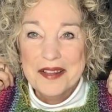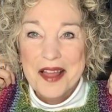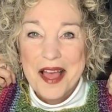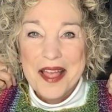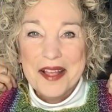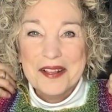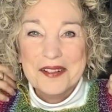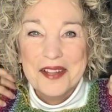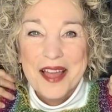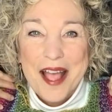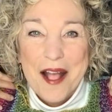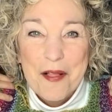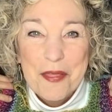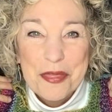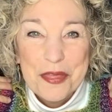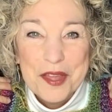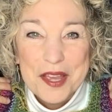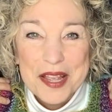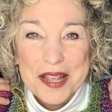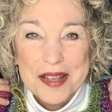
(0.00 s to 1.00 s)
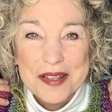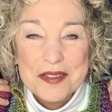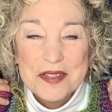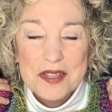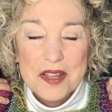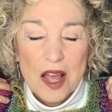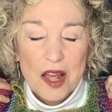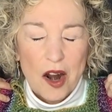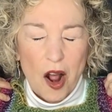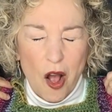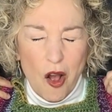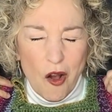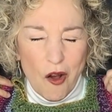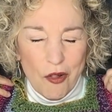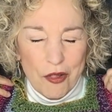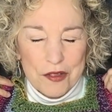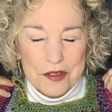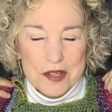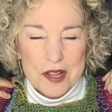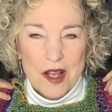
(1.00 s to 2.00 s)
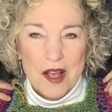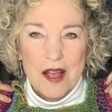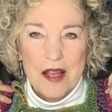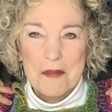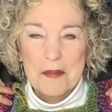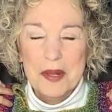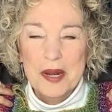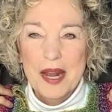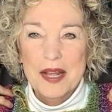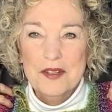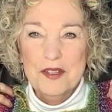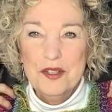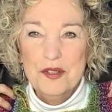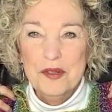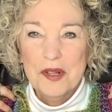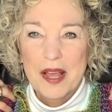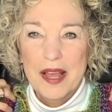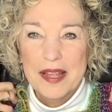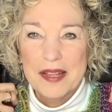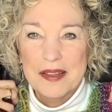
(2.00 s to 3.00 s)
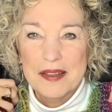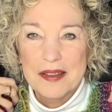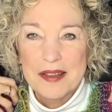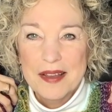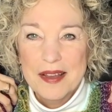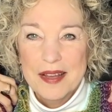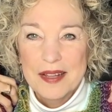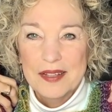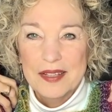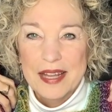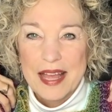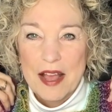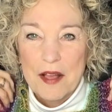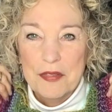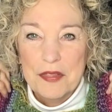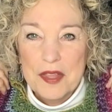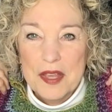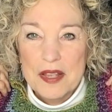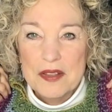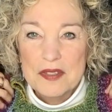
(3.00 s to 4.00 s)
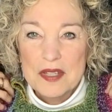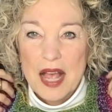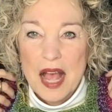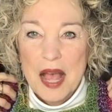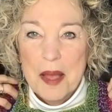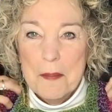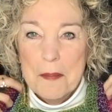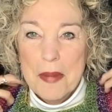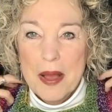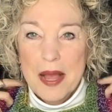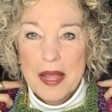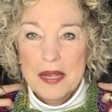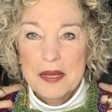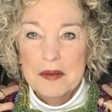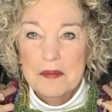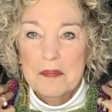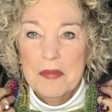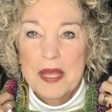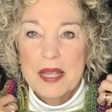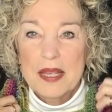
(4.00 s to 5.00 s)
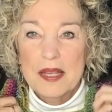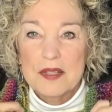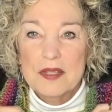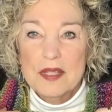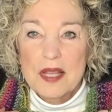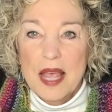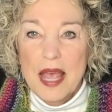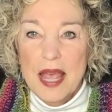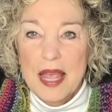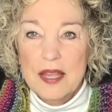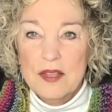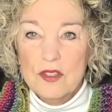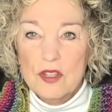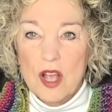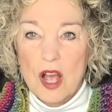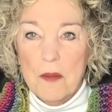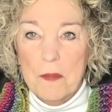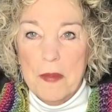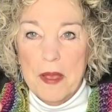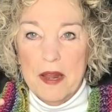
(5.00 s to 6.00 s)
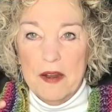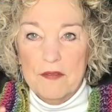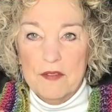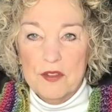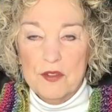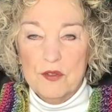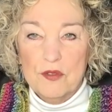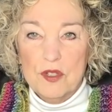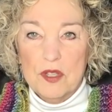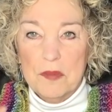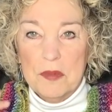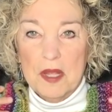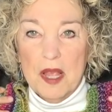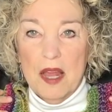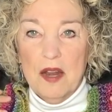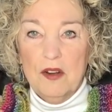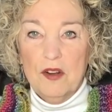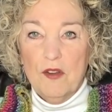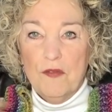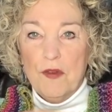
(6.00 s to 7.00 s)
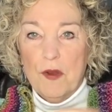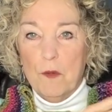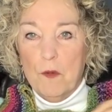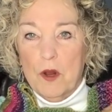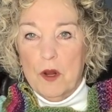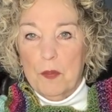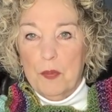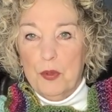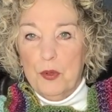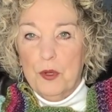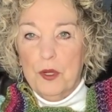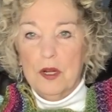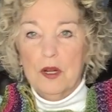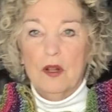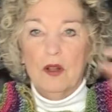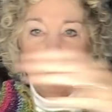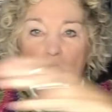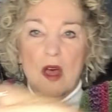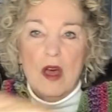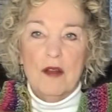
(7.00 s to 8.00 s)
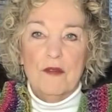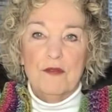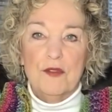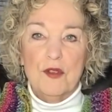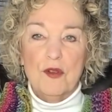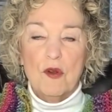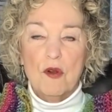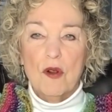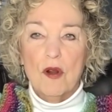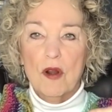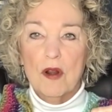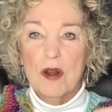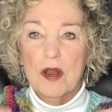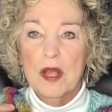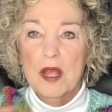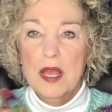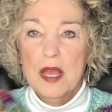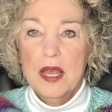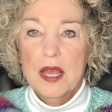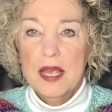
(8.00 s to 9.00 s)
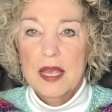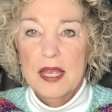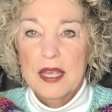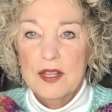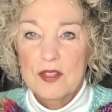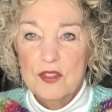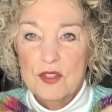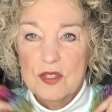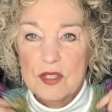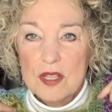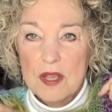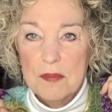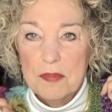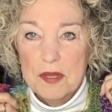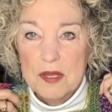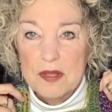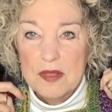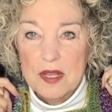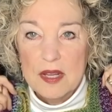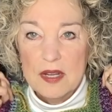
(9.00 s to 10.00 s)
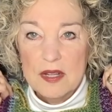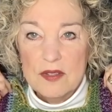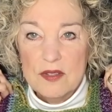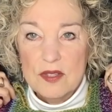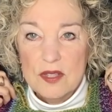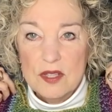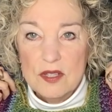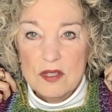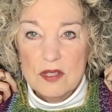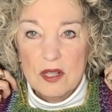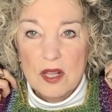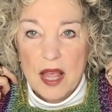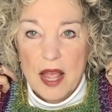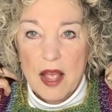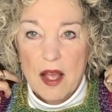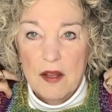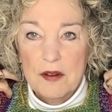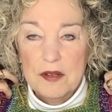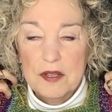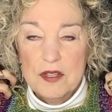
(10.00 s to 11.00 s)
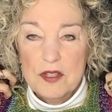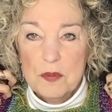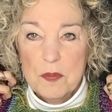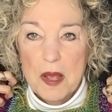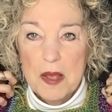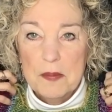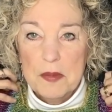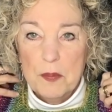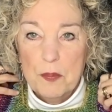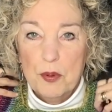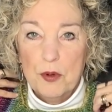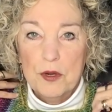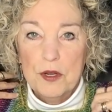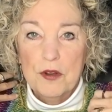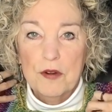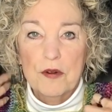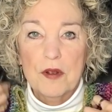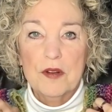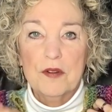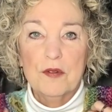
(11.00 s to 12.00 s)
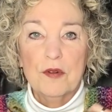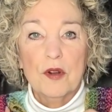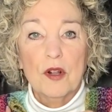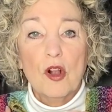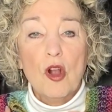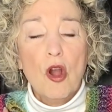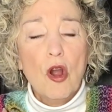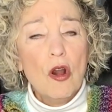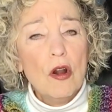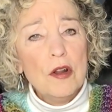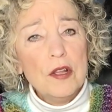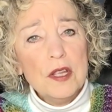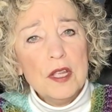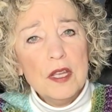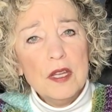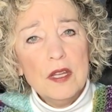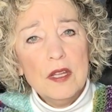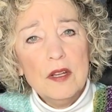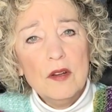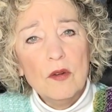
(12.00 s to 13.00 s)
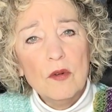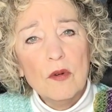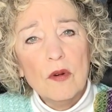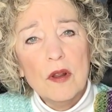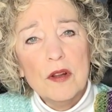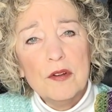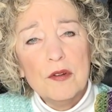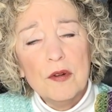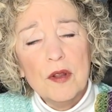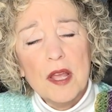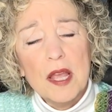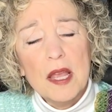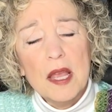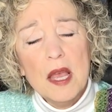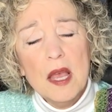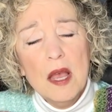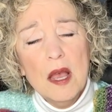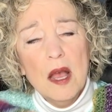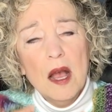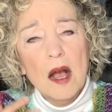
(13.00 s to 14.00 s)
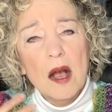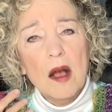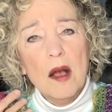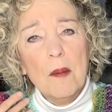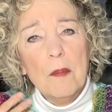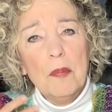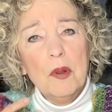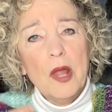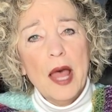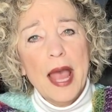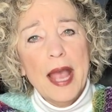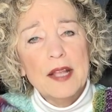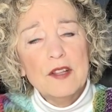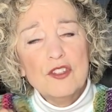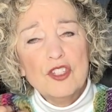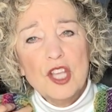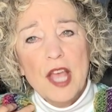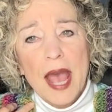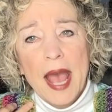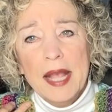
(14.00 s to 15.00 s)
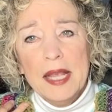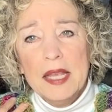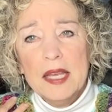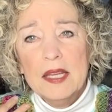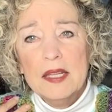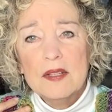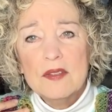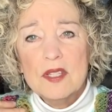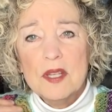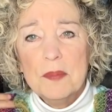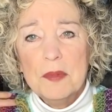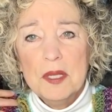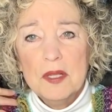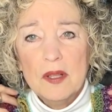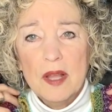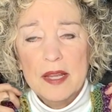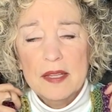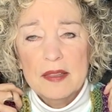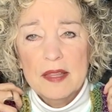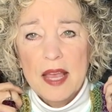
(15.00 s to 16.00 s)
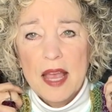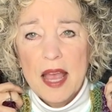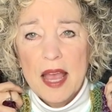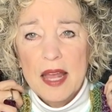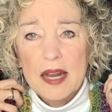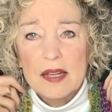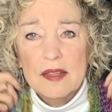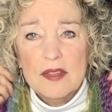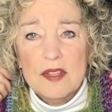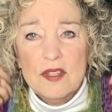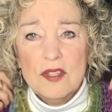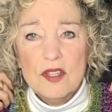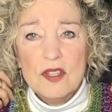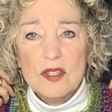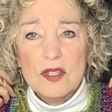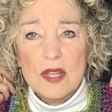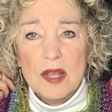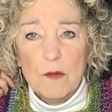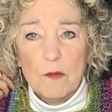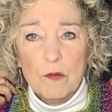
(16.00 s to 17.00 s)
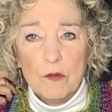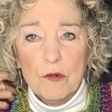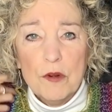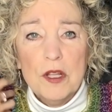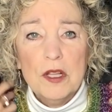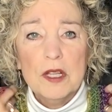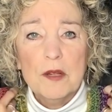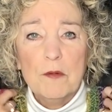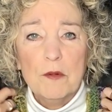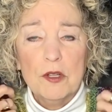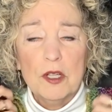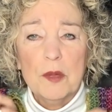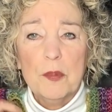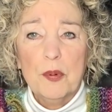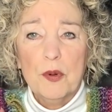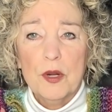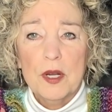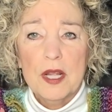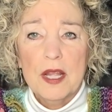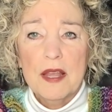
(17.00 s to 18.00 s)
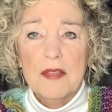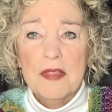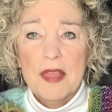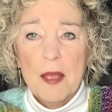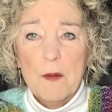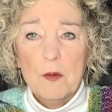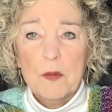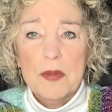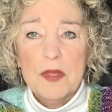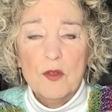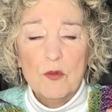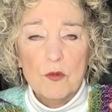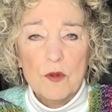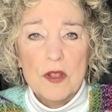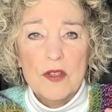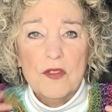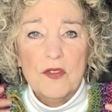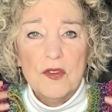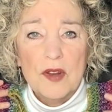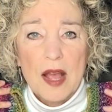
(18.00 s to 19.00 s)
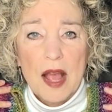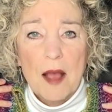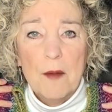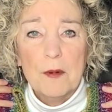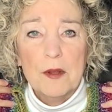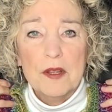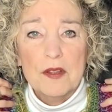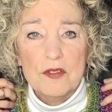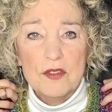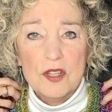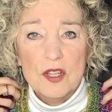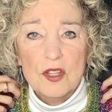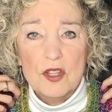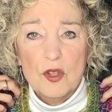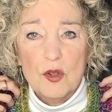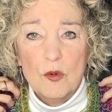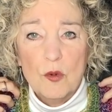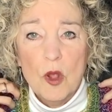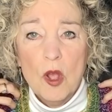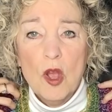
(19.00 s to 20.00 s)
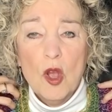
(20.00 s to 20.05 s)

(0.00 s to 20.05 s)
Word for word: like loud things, not all the time, but I do like loud things. I might make a tank top out of this or something. I don't know if I want to put a lot of yarn into something that is this loud. This might be prettier under a cardigan or under a uh, black jacket, something like that. This is really, really pretty, and that would be the reason I would continue